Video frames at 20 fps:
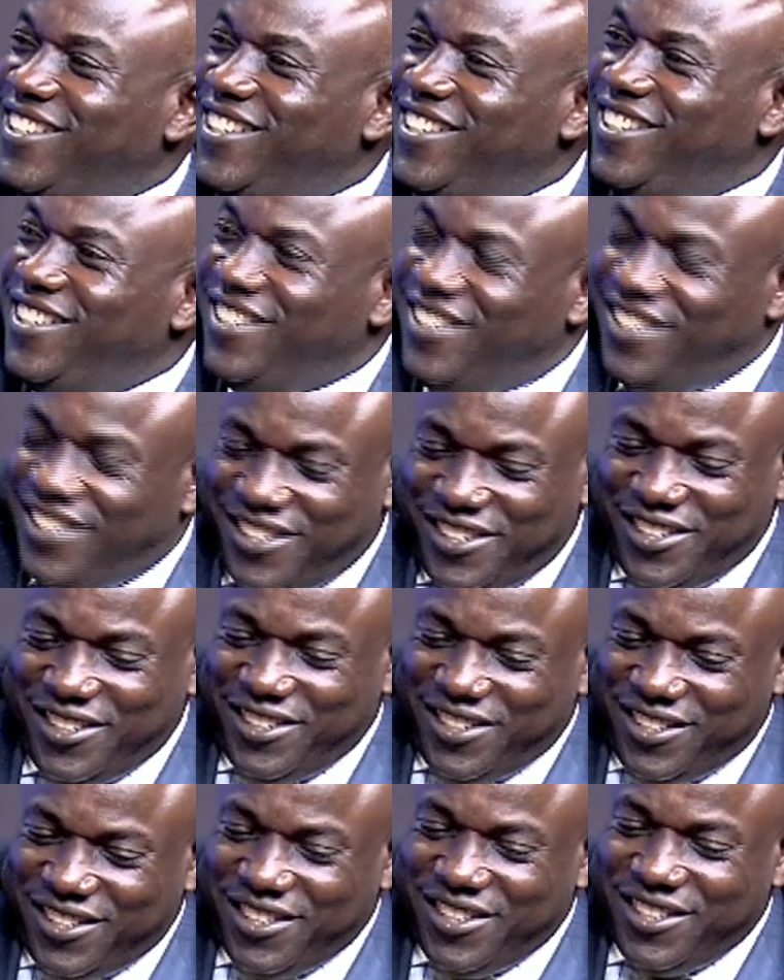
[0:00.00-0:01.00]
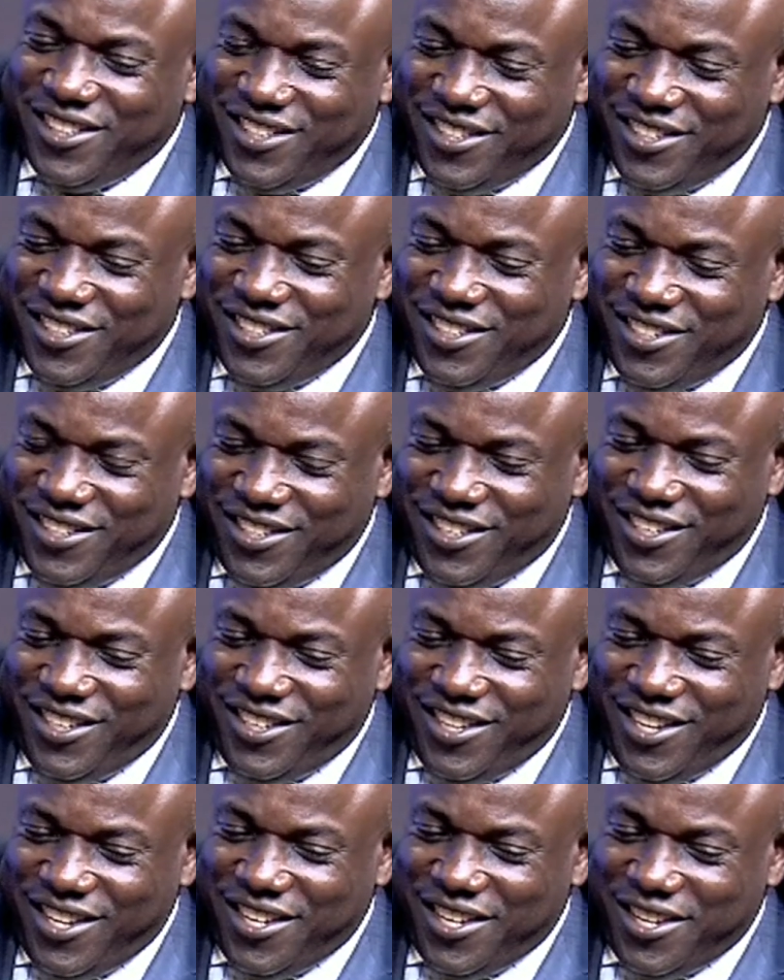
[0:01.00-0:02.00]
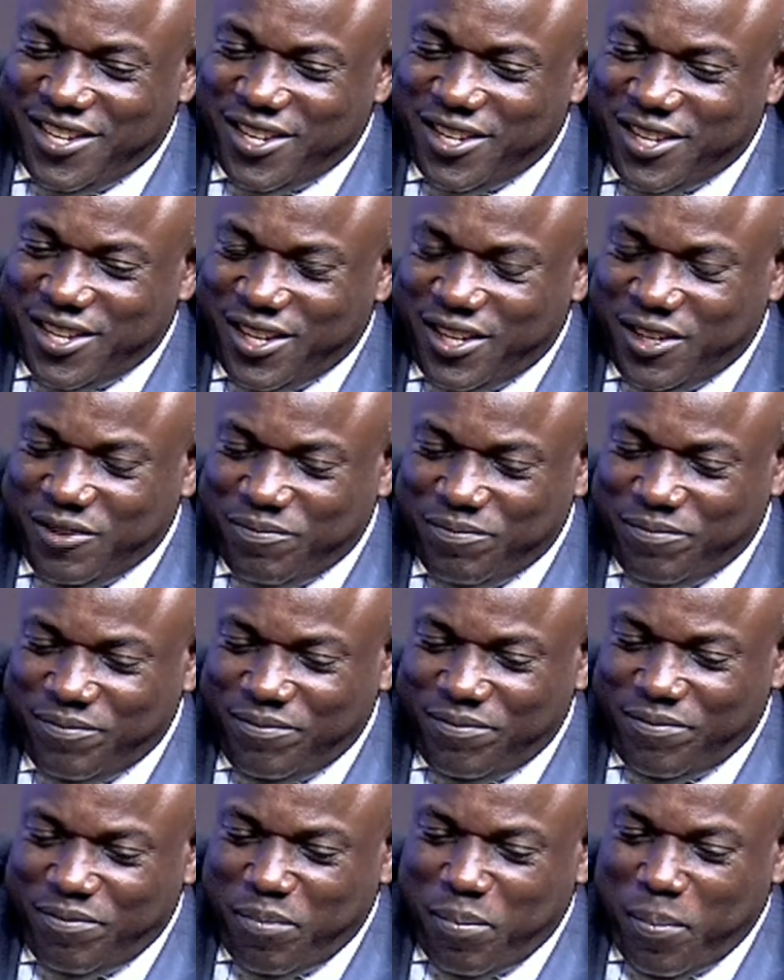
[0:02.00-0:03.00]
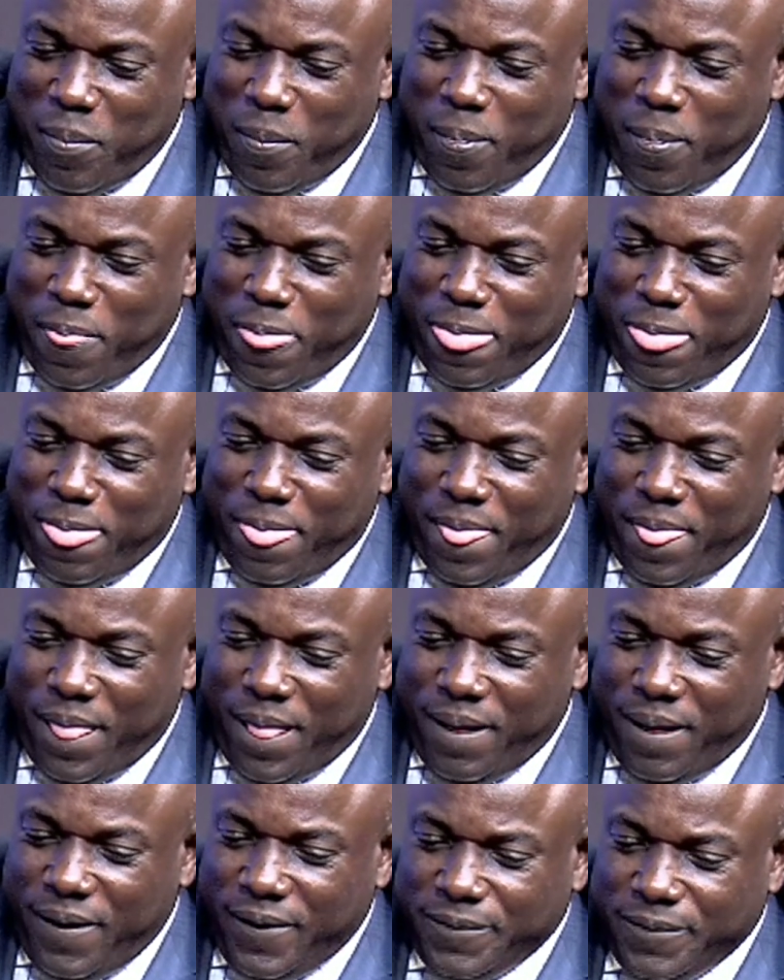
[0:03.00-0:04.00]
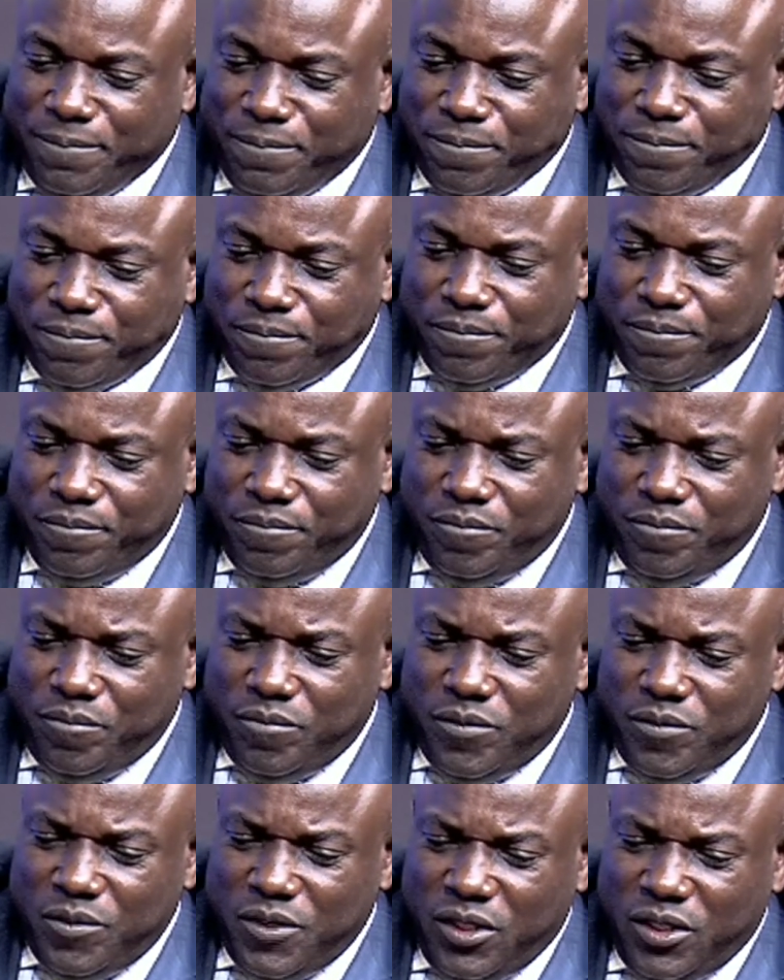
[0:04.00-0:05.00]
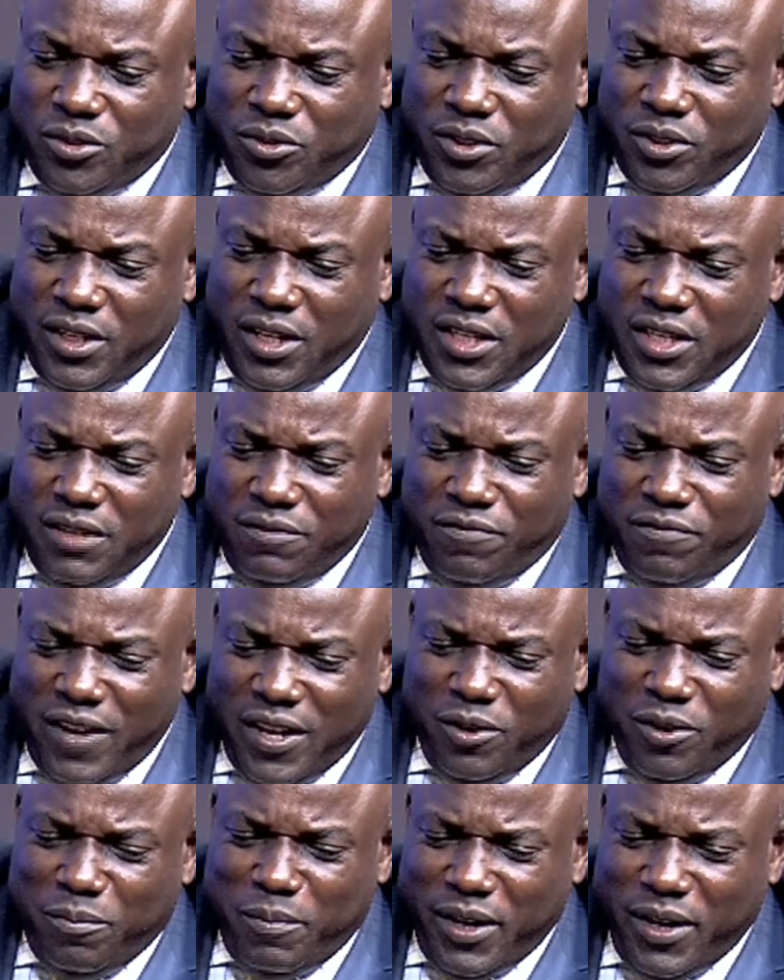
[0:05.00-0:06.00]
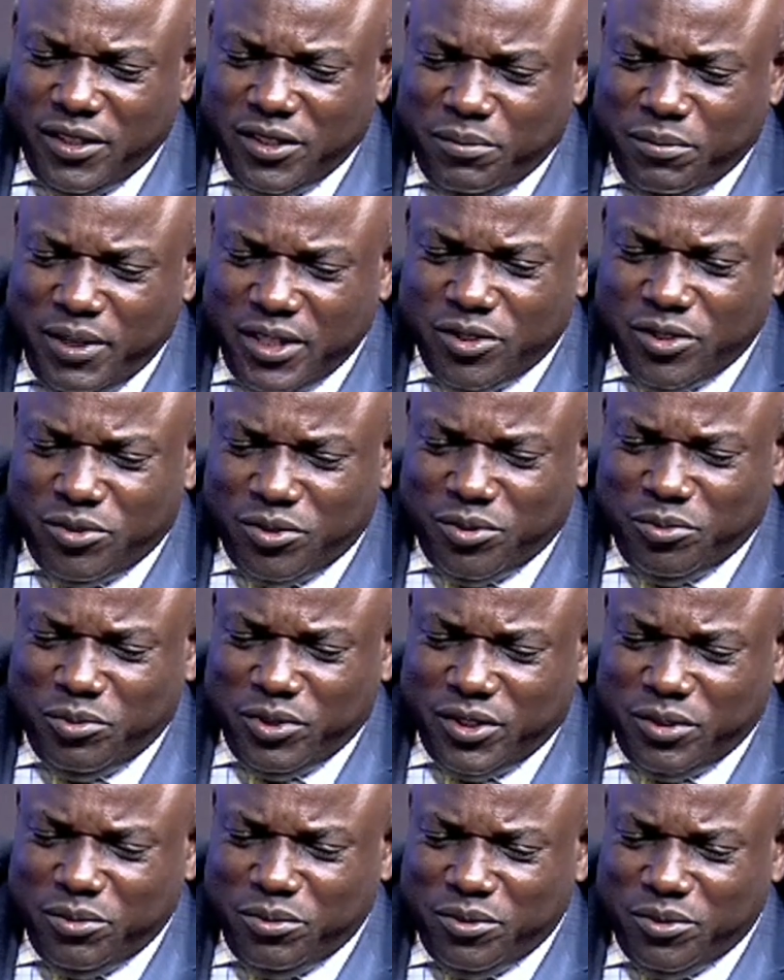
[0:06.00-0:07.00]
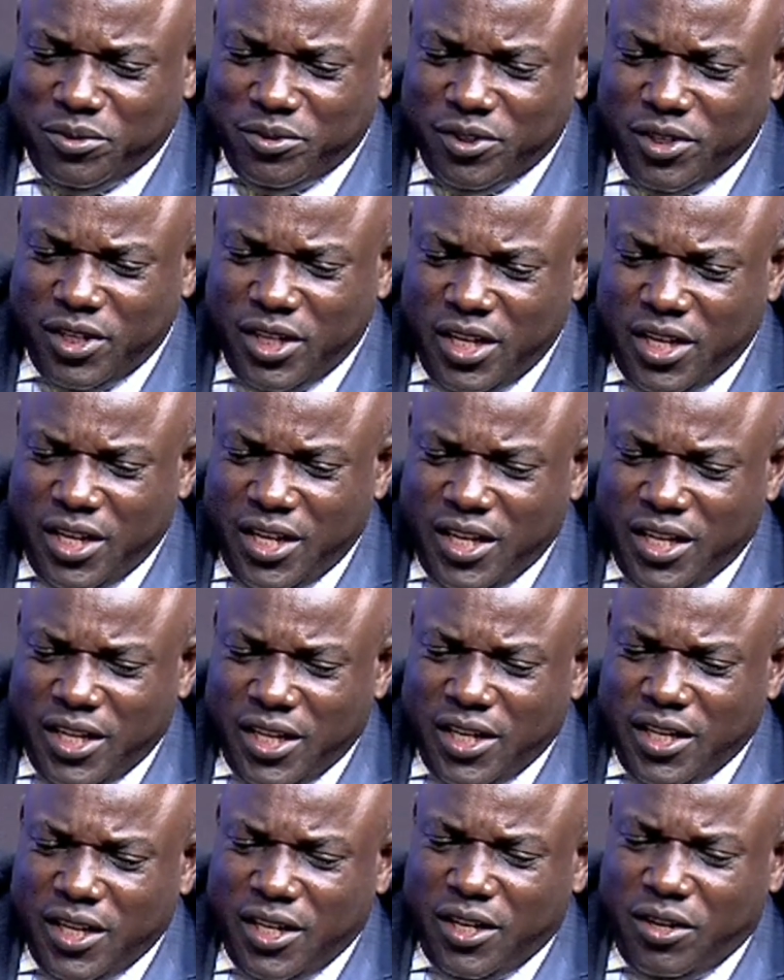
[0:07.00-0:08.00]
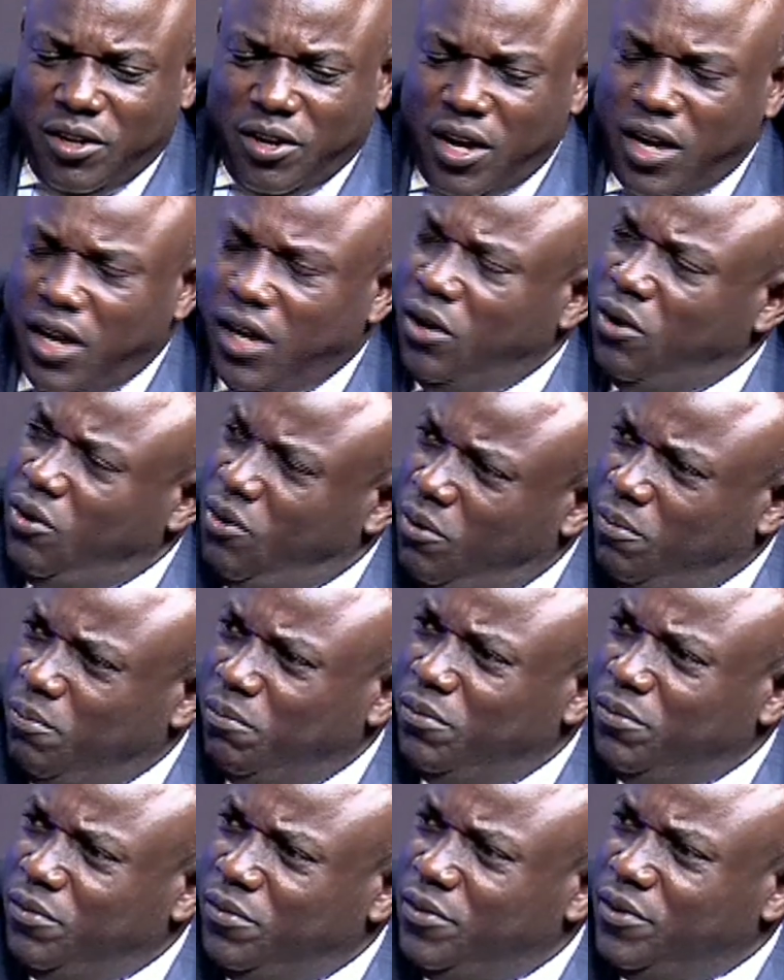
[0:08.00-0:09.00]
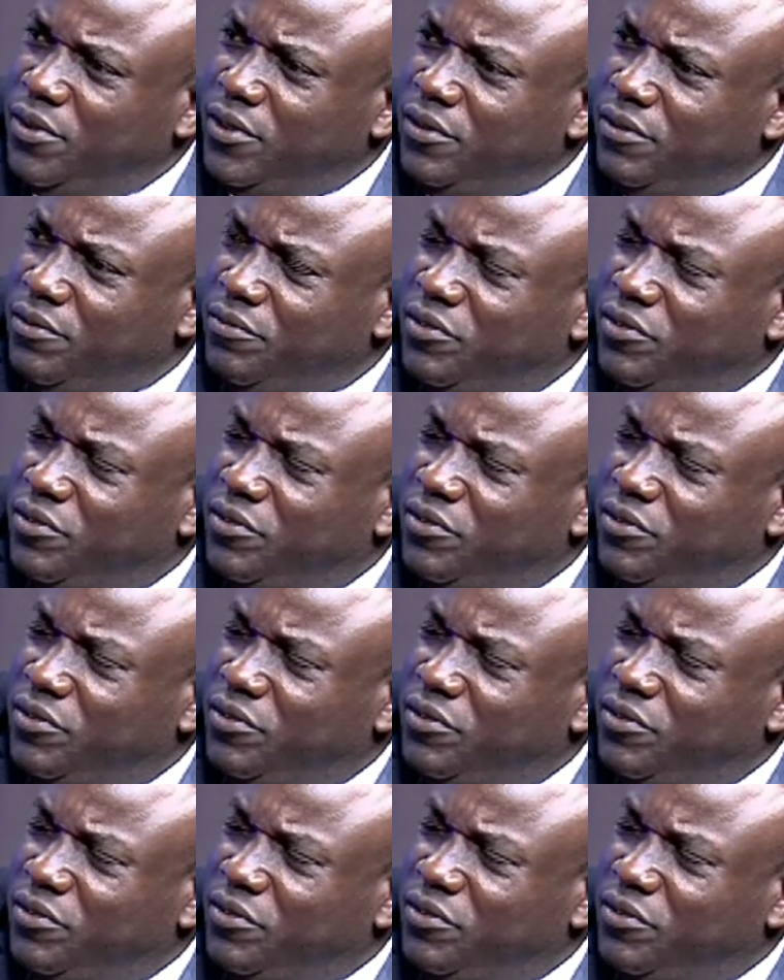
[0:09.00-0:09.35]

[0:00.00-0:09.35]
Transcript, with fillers: You can't because, I yeah. mean, you better have a very strong yeah, uh, photographic memory to remember mm. because it's a lot. So now, the, the, the, final milestone, which mm, we... Getting a home. A home.